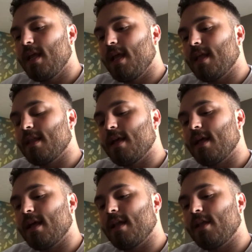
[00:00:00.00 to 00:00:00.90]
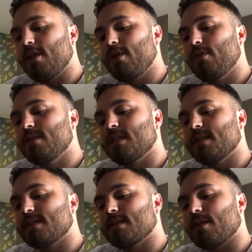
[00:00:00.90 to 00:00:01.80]
and then use
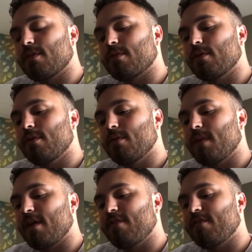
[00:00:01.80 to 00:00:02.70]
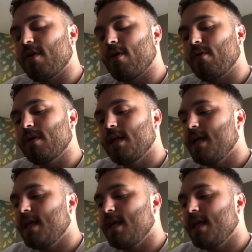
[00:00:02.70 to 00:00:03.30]
this through my phone.